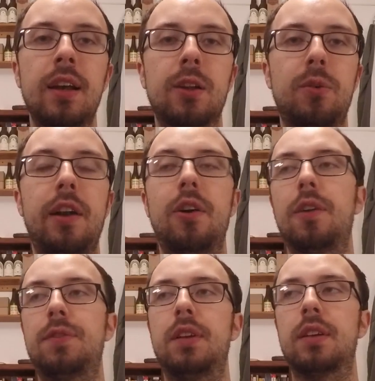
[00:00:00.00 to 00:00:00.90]
quite
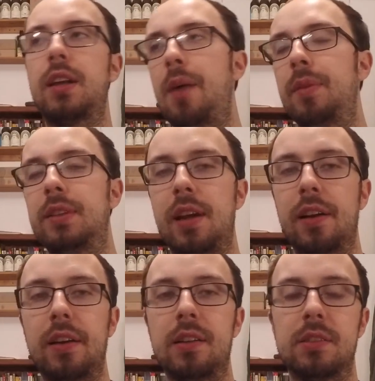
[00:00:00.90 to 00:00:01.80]
often on
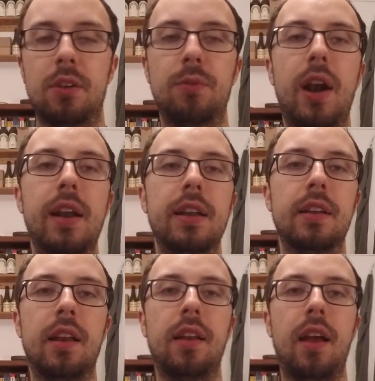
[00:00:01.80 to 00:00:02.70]
commentaries and on
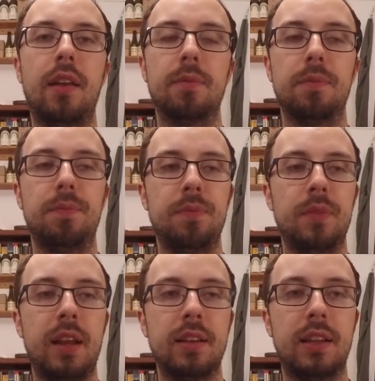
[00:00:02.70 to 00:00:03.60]
Reddit and
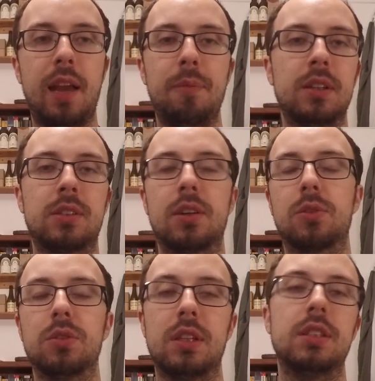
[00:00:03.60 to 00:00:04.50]
in gaming
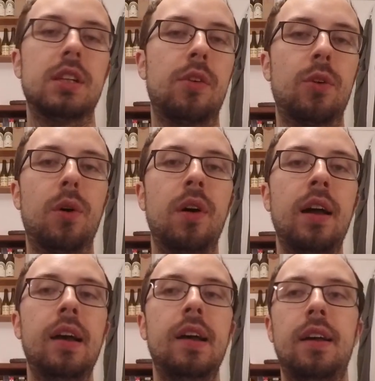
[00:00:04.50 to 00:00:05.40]
circles in general.
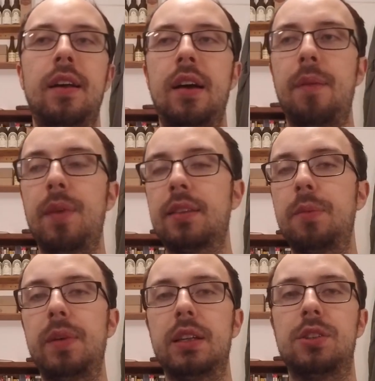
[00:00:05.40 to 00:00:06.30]
I'm not the
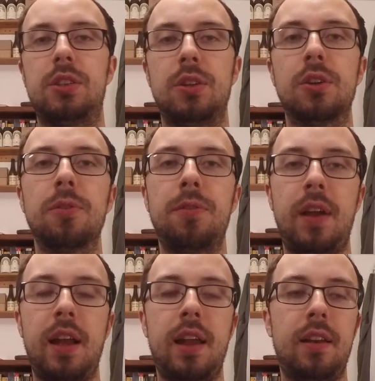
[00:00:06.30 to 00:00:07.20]
biggest shooter
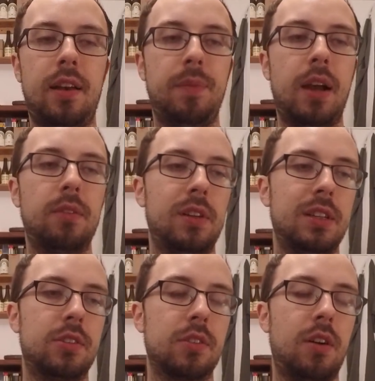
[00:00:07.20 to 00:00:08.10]
fan. I'm not really
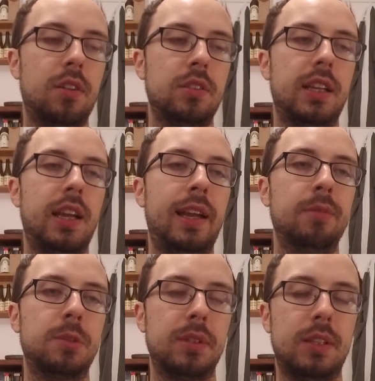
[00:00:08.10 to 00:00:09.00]
drawn to
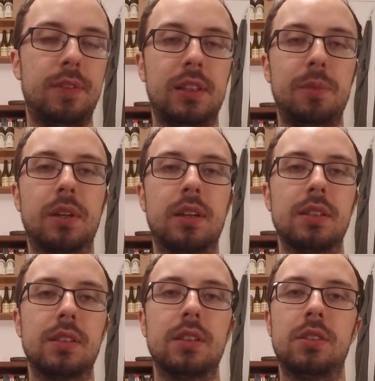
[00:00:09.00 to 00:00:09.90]
games specifically
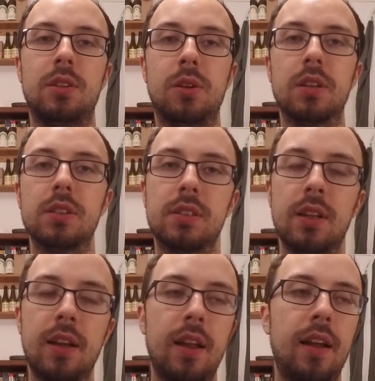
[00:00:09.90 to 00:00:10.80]
because they're shooters.
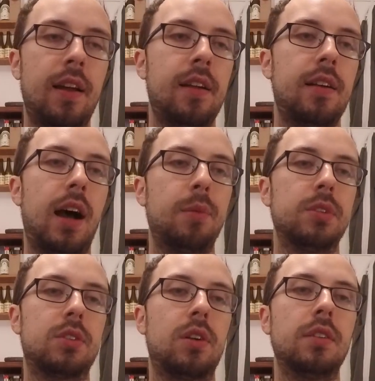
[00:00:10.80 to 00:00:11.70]
I was
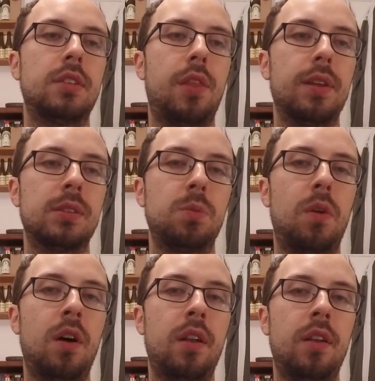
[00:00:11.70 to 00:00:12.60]
drawn to this
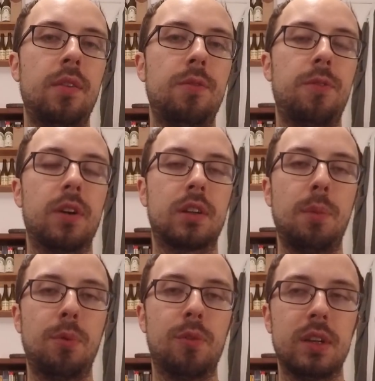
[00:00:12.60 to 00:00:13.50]
one for a
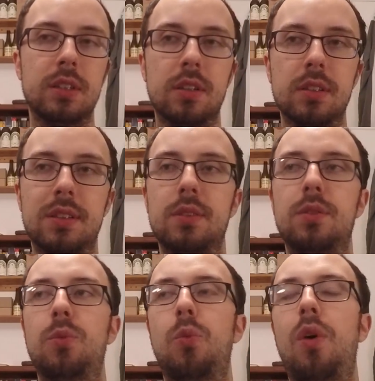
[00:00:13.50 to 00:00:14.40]
couple reasons.
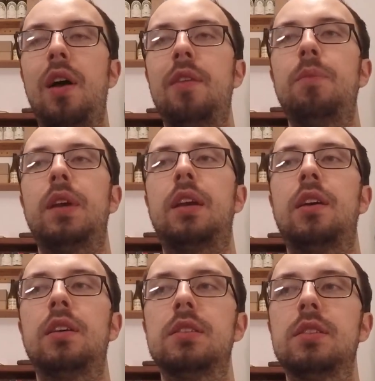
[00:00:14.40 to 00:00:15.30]
One,
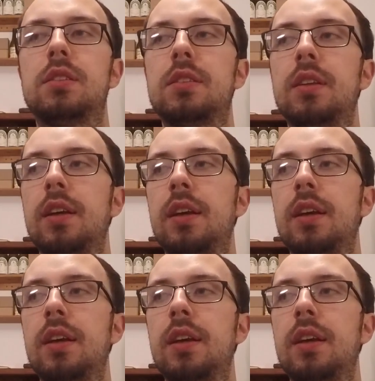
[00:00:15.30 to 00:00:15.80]
because